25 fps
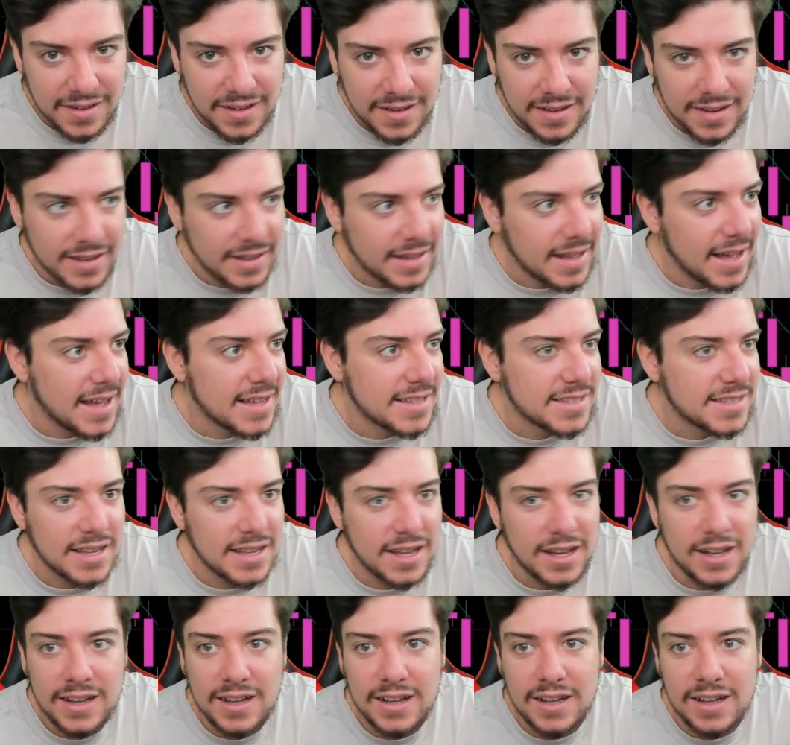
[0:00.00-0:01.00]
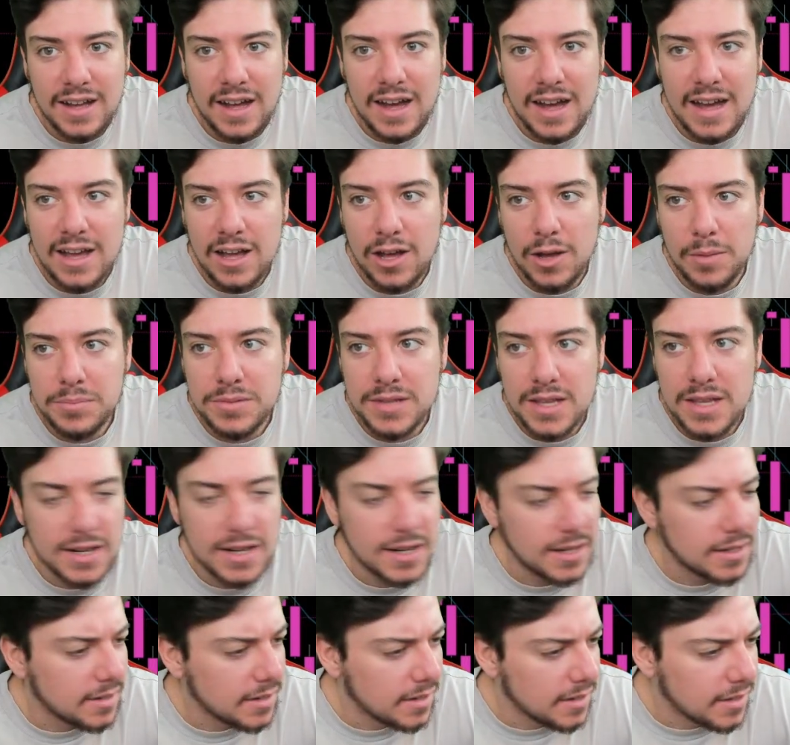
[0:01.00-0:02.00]
Guys, I
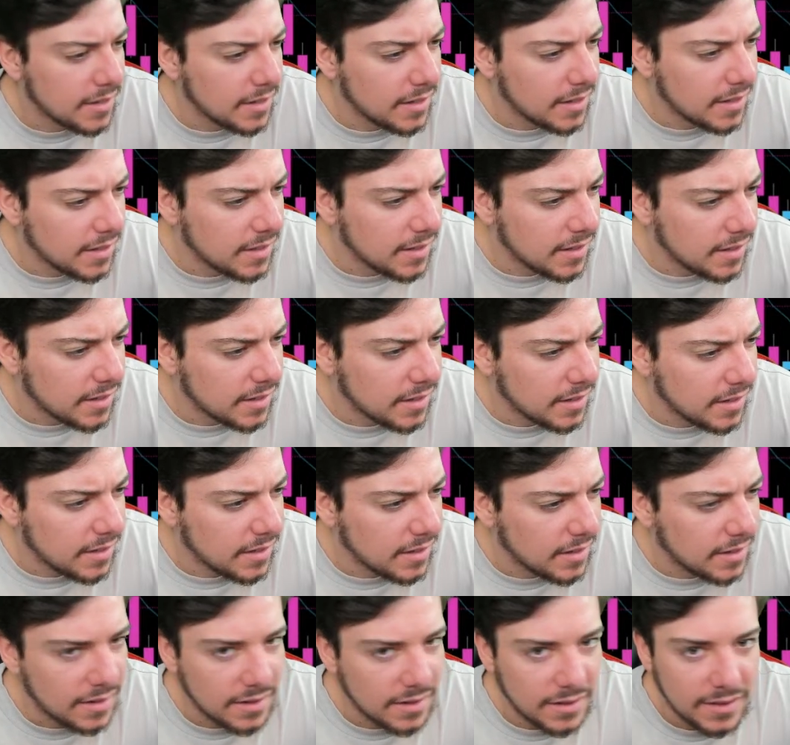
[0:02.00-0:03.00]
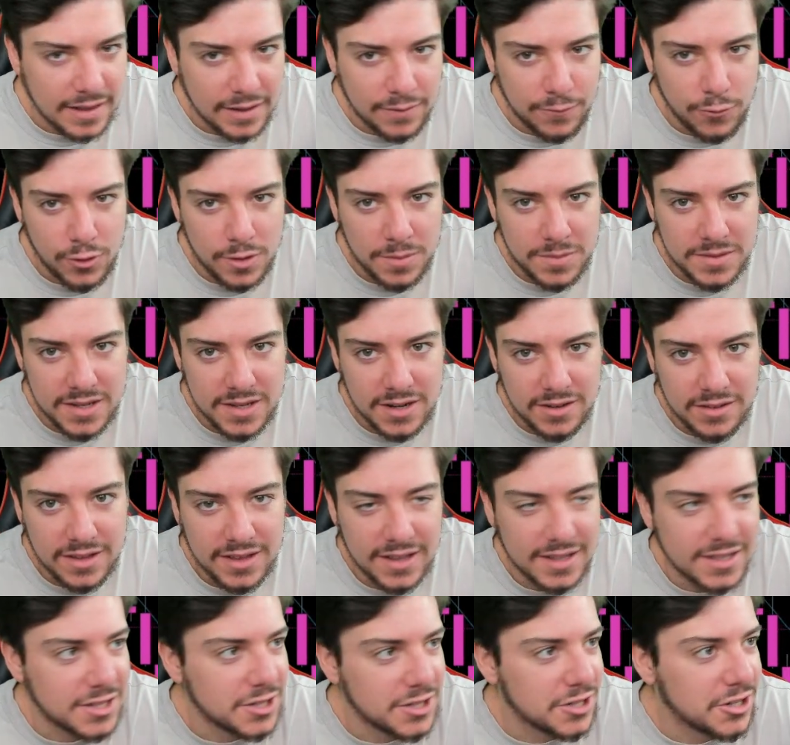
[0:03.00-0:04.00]
updated like 40% only
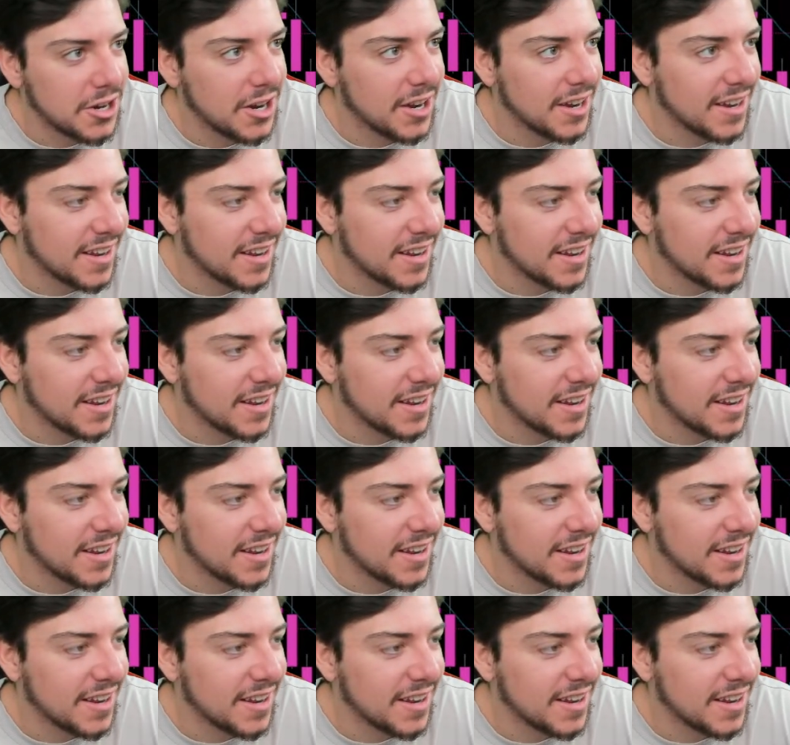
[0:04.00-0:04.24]
like this trade.